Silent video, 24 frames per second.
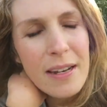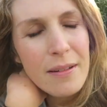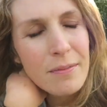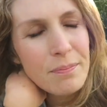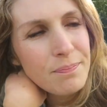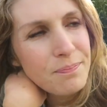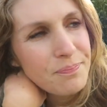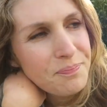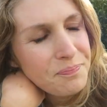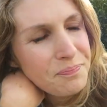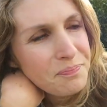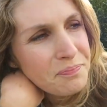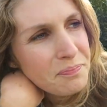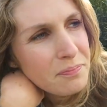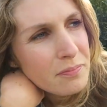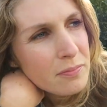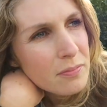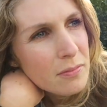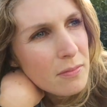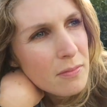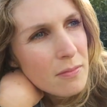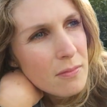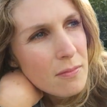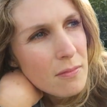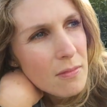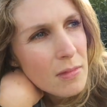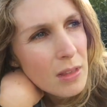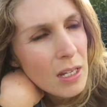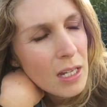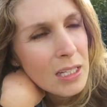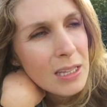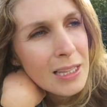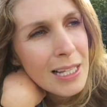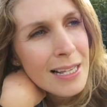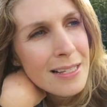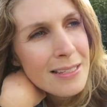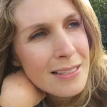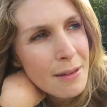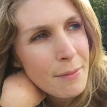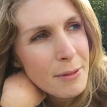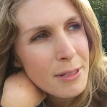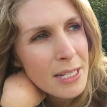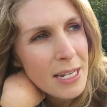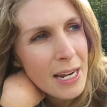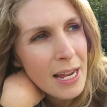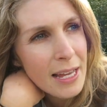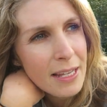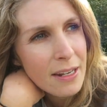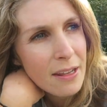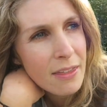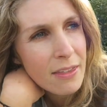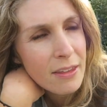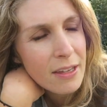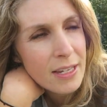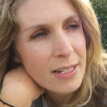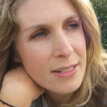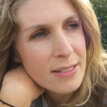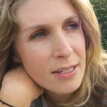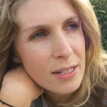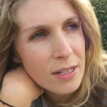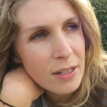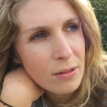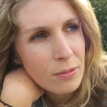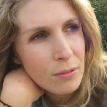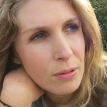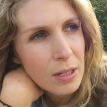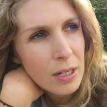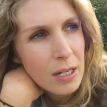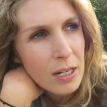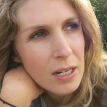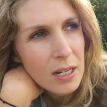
And last time I did it, I had a 32.